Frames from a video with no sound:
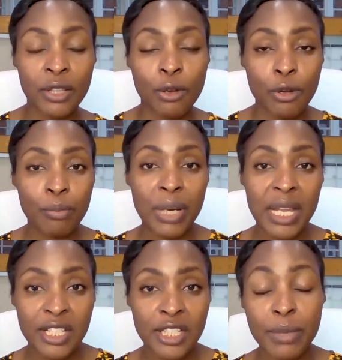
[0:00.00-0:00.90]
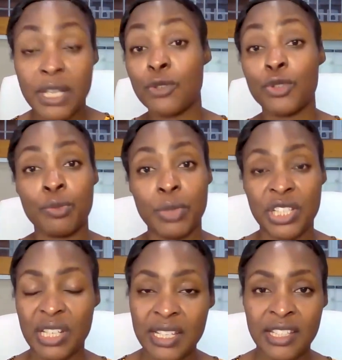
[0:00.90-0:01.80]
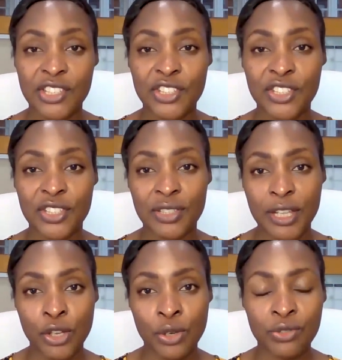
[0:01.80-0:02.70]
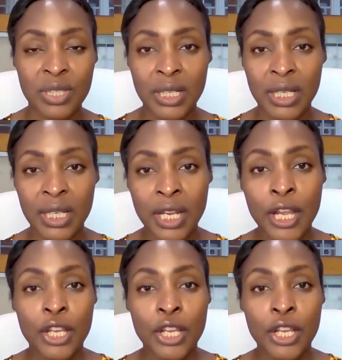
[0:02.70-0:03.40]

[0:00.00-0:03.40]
the compliance space or specialization that you're interested in?